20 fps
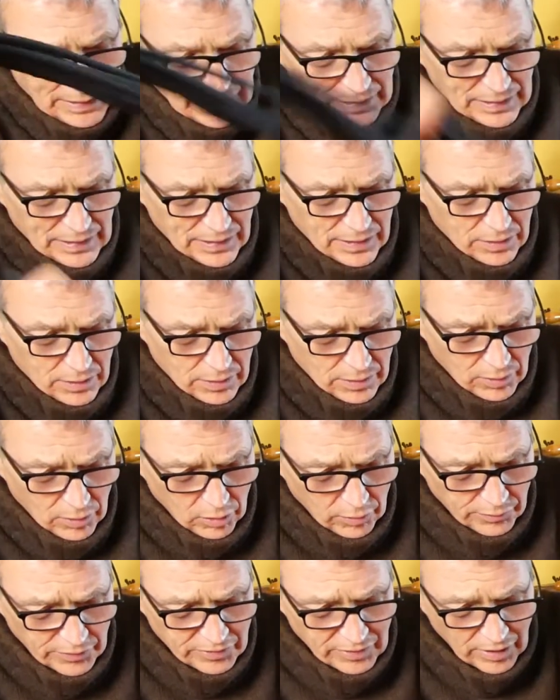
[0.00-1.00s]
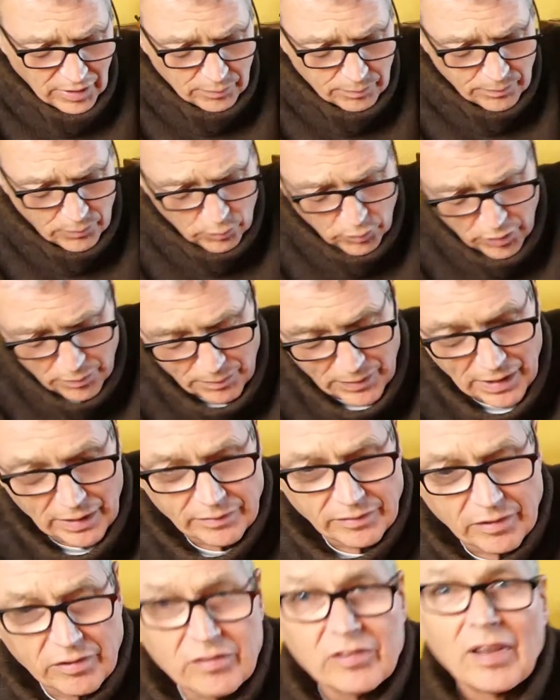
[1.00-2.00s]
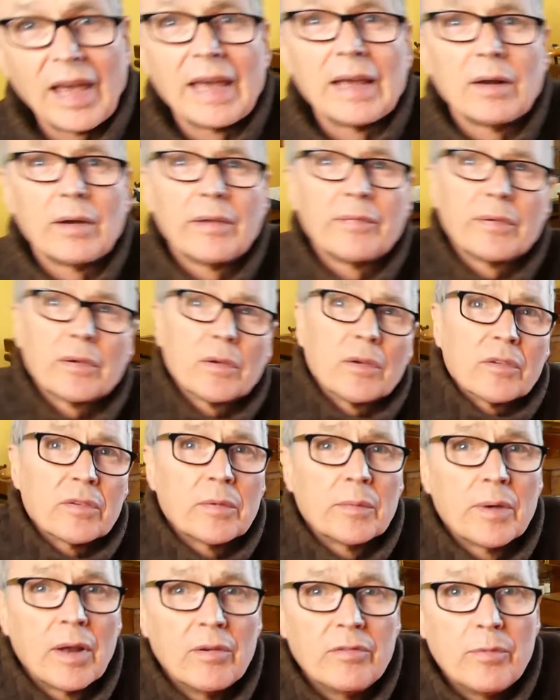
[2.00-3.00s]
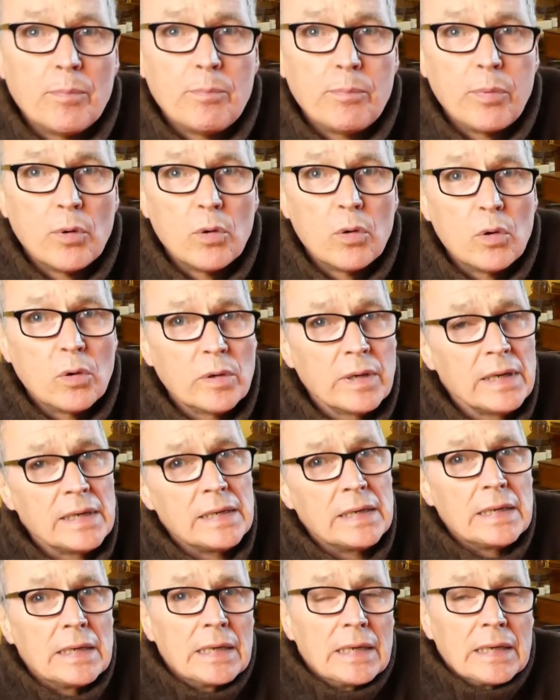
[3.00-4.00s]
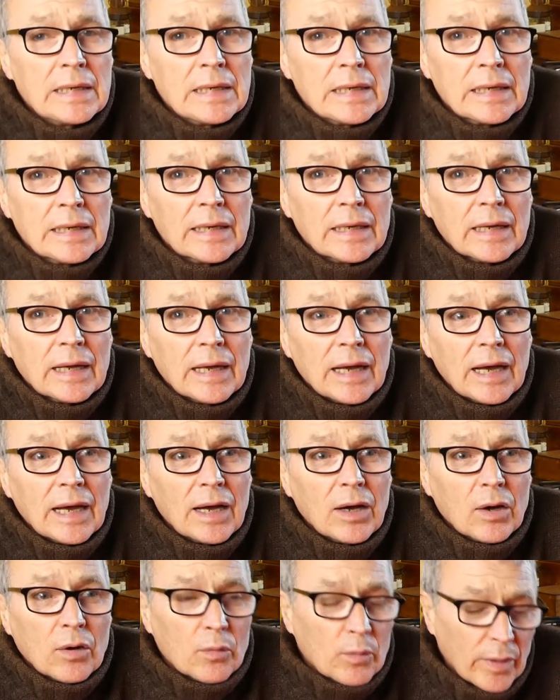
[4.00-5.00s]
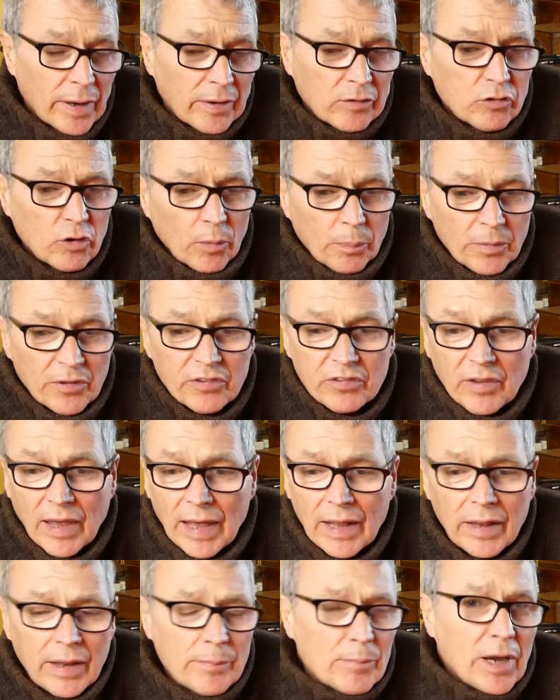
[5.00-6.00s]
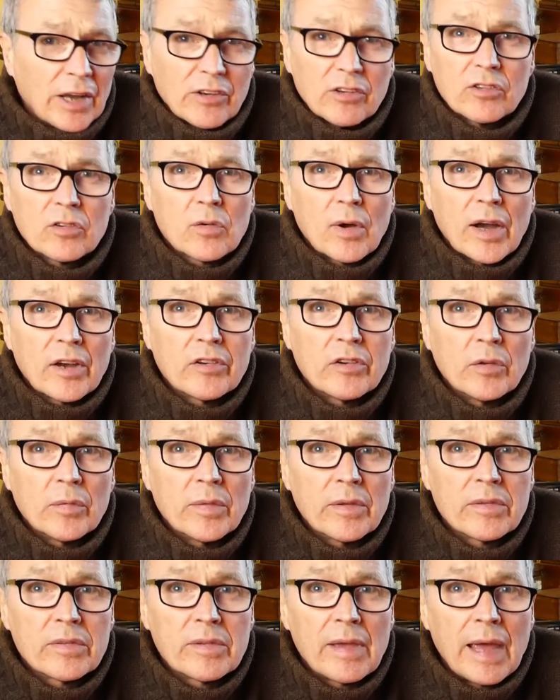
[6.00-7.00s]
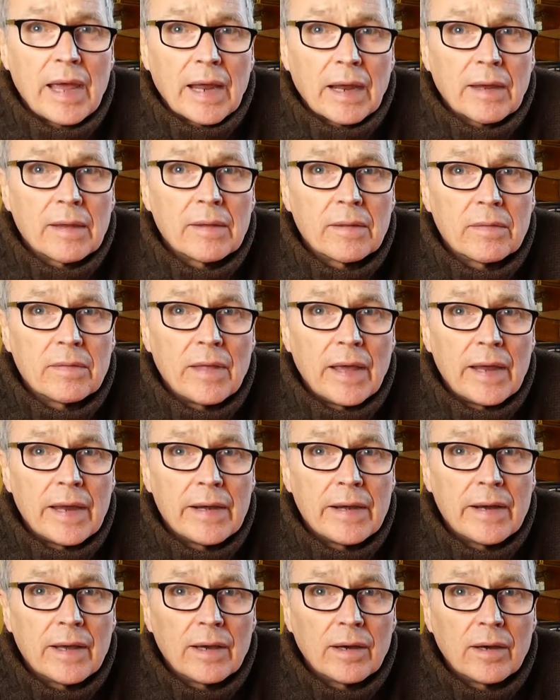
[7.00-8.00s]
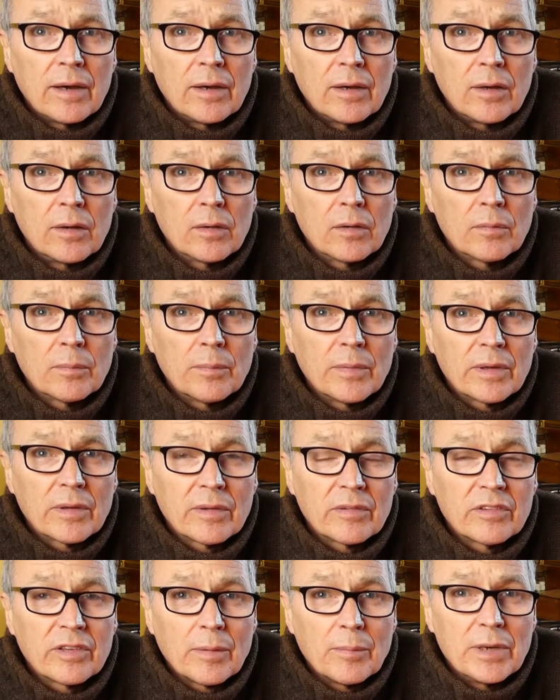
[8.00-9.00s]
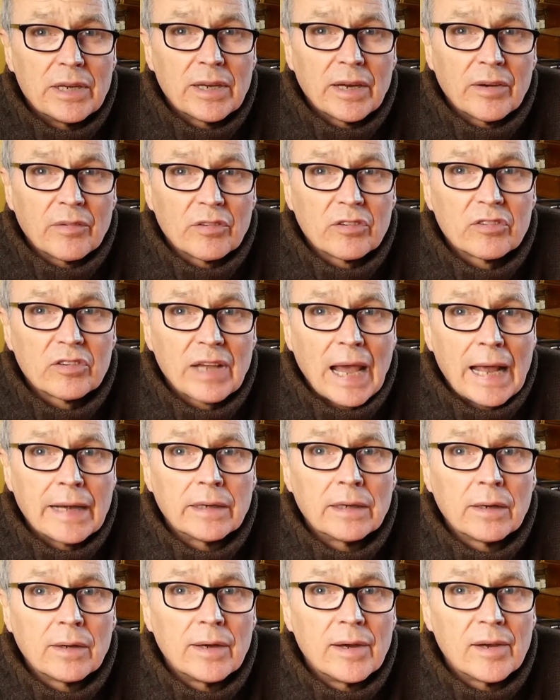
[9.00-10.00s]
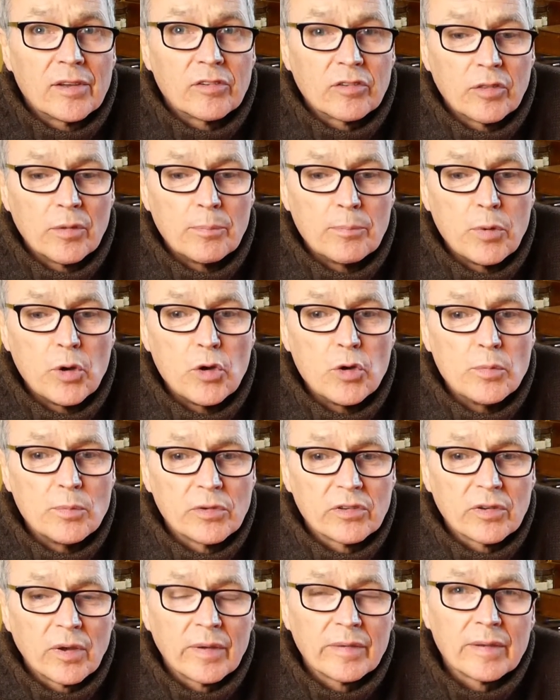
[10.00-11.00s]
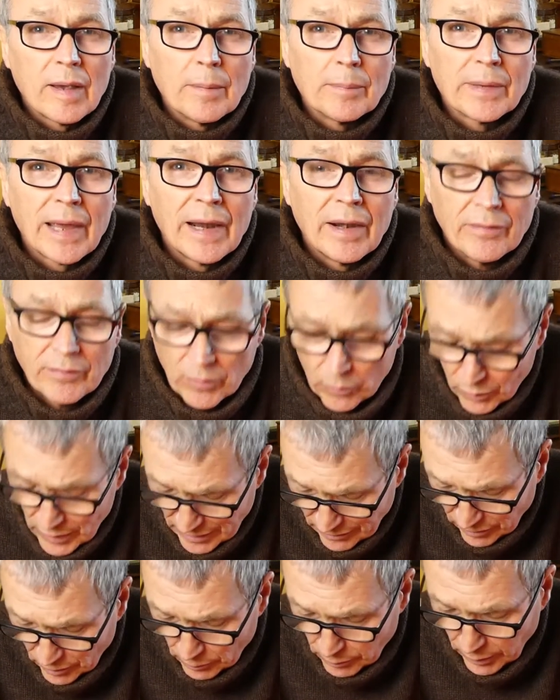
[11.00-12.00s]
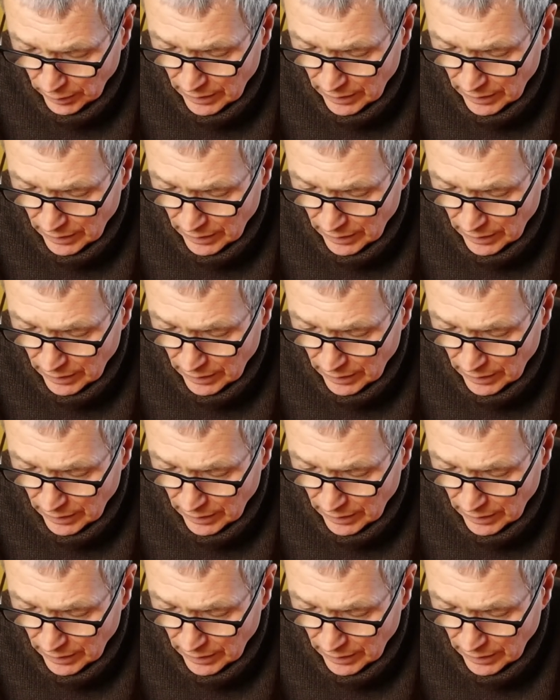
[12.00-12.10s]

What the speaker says: obviously I wouldn't be under sail if I've got someone overboard. When I drop the sail, they might just crash on the deck. Then I'll semi kind of scandalise the boom so it's up kind of a reasonable